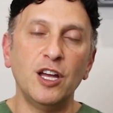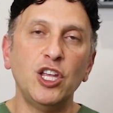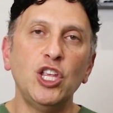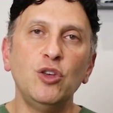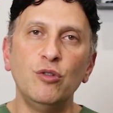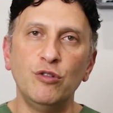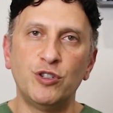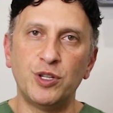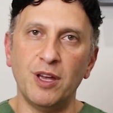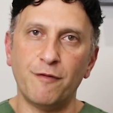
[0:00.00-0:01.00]
a
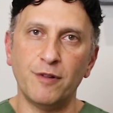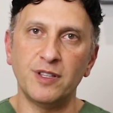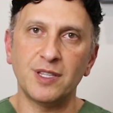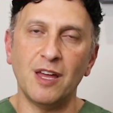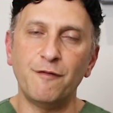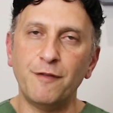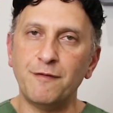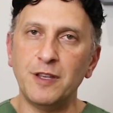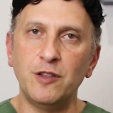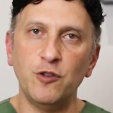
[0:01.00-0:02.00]
huge difference that
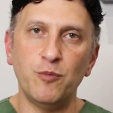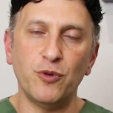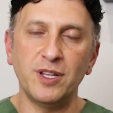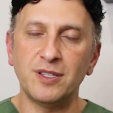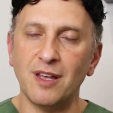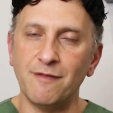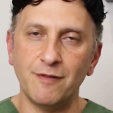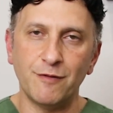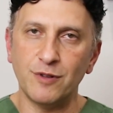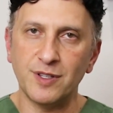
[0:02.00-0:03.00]

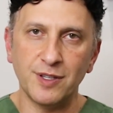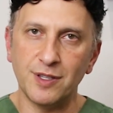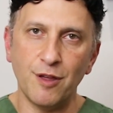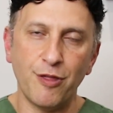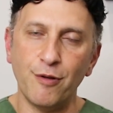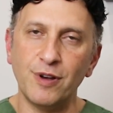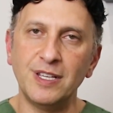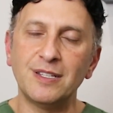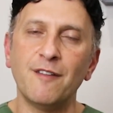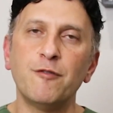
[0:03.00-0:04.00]
52.7 versus the
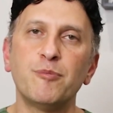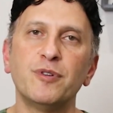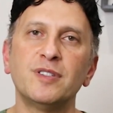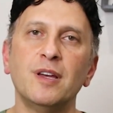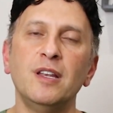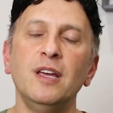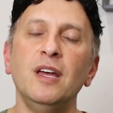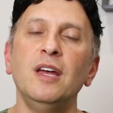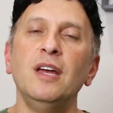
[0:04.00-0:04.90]
37%